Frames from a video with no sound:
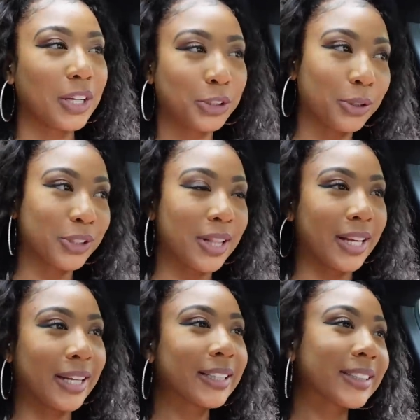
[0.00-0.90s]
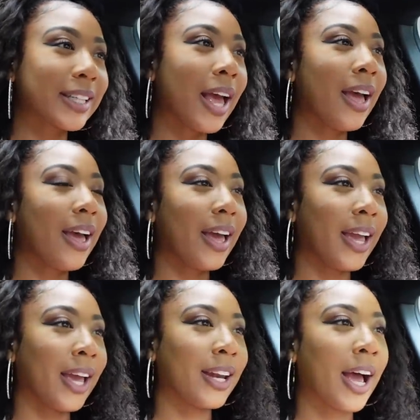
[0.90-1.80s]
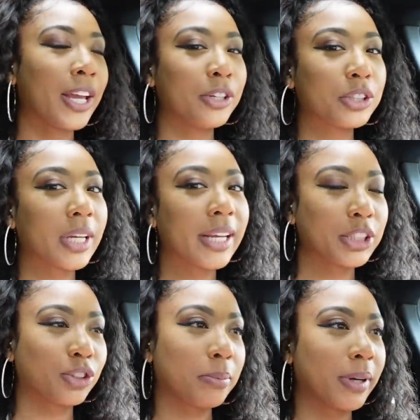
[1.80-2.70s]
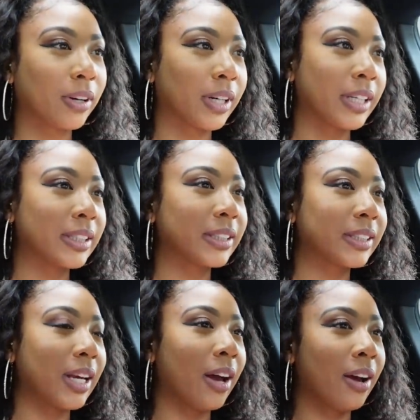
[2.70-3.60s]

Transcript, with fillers: Toast on Lenox, and I usually get shrimp and grits.